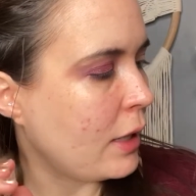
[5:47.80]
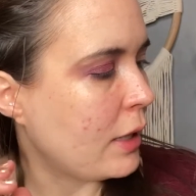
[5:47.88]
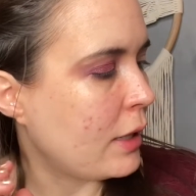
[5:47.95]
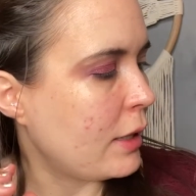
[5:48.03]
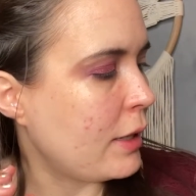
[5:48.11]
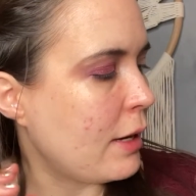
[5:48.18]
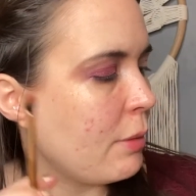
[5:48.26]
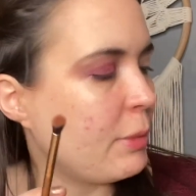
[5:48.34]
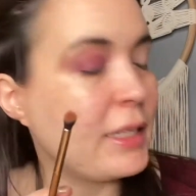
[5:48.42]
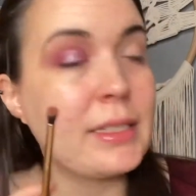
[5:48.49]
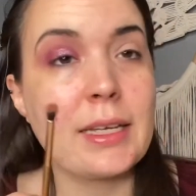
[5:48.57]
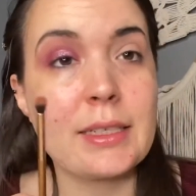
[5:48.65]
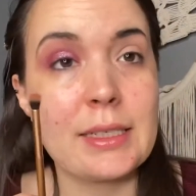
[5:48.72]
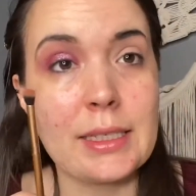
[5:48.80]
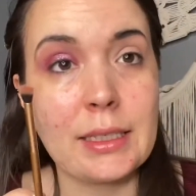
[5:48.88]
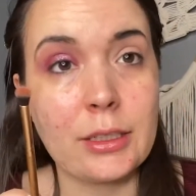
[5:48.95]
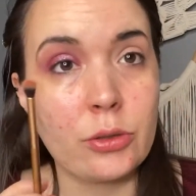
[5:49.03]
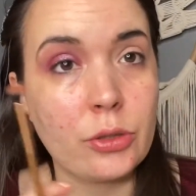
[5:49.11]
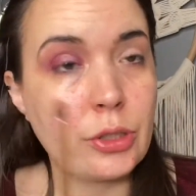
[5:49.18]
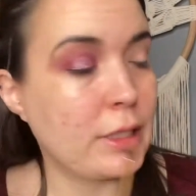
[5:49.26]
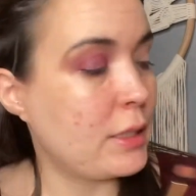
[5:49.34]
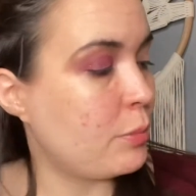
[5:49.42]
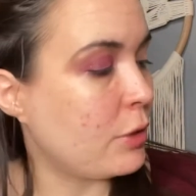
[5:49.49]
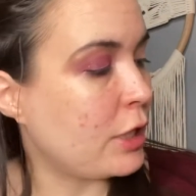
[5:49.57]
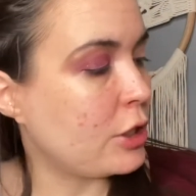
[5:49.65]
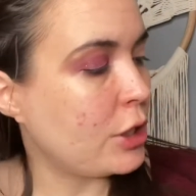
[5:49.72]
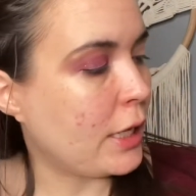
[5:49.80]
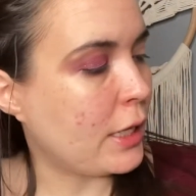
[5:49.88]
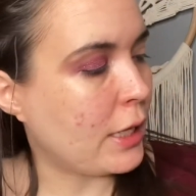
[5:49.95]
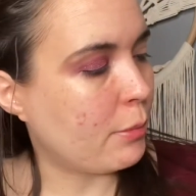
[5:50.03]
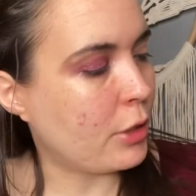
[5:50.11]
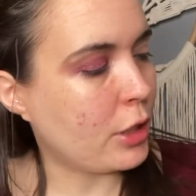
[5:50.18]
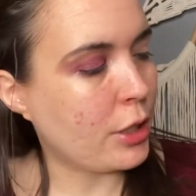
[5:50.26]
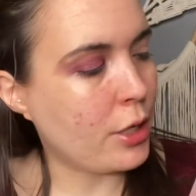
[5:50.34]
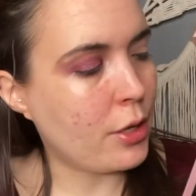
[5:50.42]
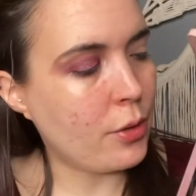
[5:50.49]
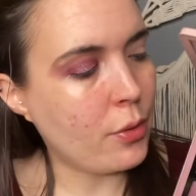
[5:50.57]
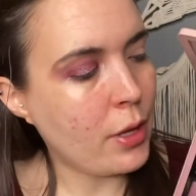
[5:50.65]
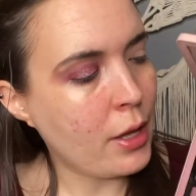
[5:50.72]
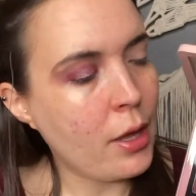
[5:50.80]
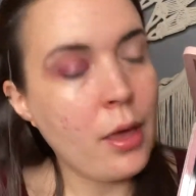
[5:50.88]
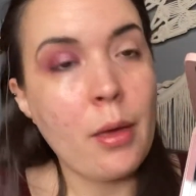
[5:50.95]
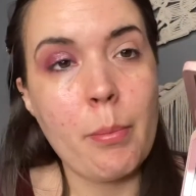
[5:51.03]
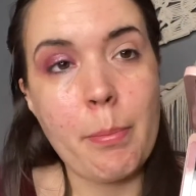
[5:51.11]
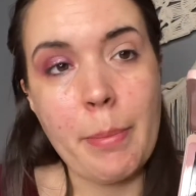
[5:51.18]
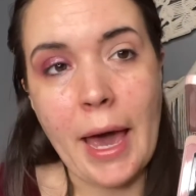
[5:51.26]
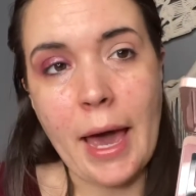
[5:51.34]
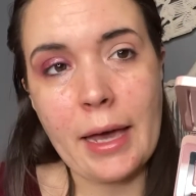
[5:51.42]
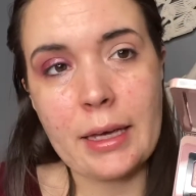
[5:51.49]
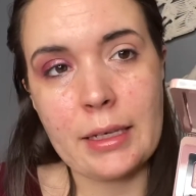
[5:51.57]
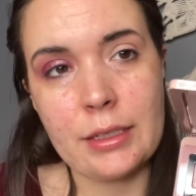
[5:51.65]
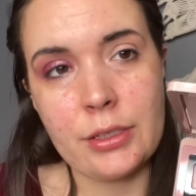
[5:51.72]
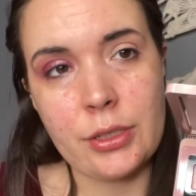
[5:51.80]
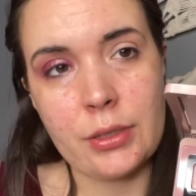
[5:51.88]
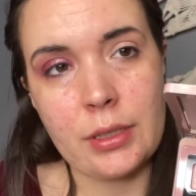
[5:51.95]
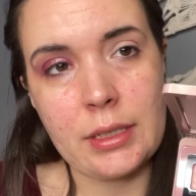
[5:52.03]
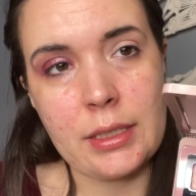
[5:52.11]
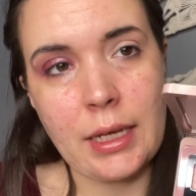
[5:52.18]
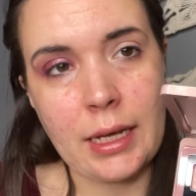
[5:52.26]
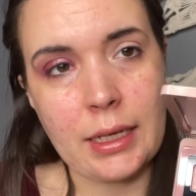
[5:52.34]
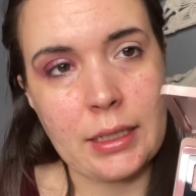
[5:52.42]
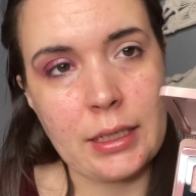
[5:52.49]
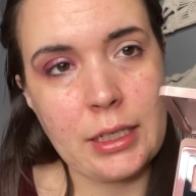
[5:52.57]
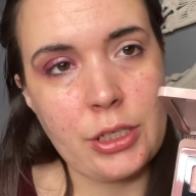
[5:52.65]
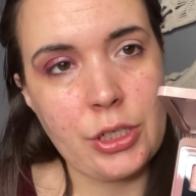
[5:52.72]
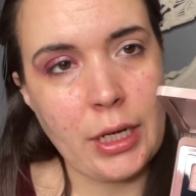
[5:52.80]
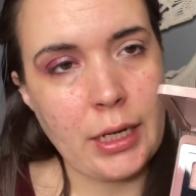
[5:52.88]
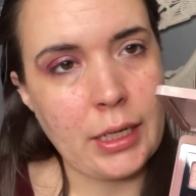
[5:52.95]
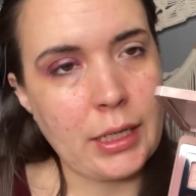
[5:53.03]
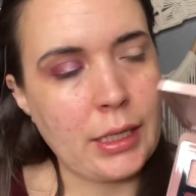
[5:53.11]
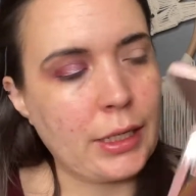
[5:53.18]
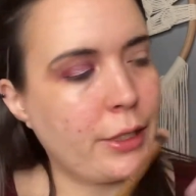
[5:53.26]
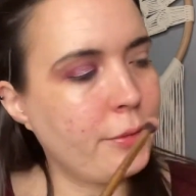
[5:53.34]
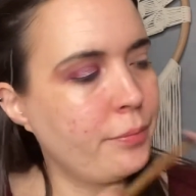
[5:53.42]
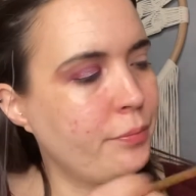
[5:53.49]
now I'm going to take this little crease brush and I'm going to go back into this Andy shade here.